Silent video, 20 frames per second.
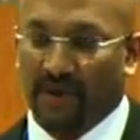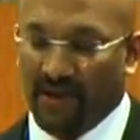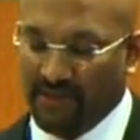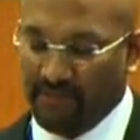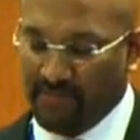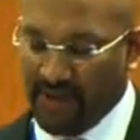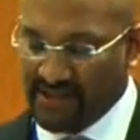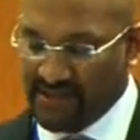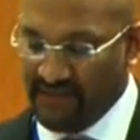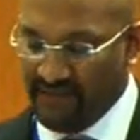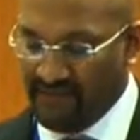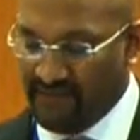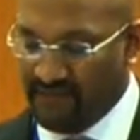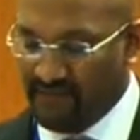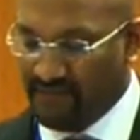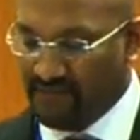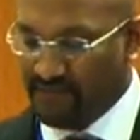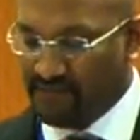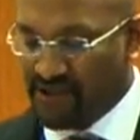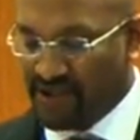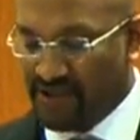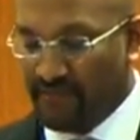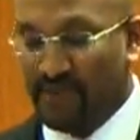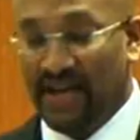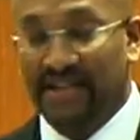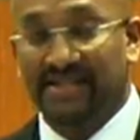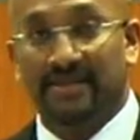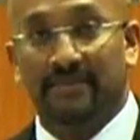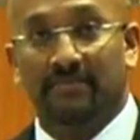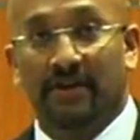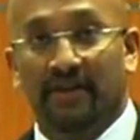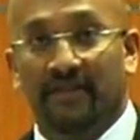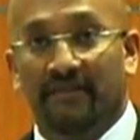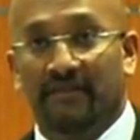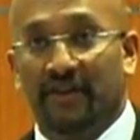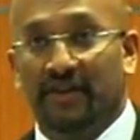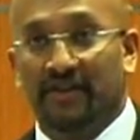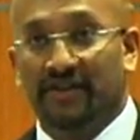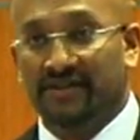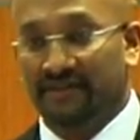by the better by the
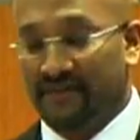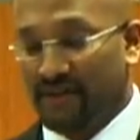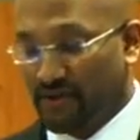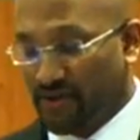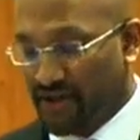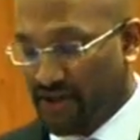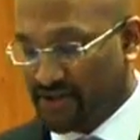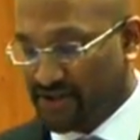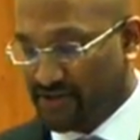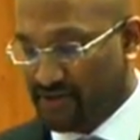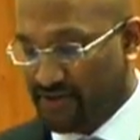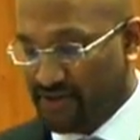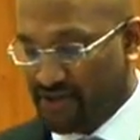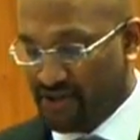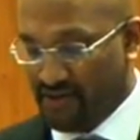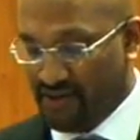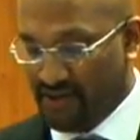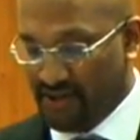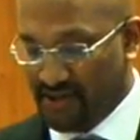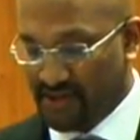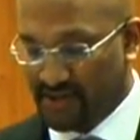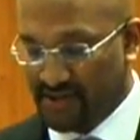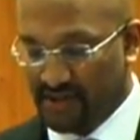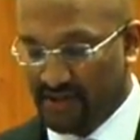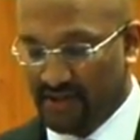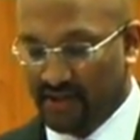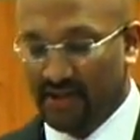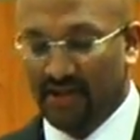views of the grassroots juniors.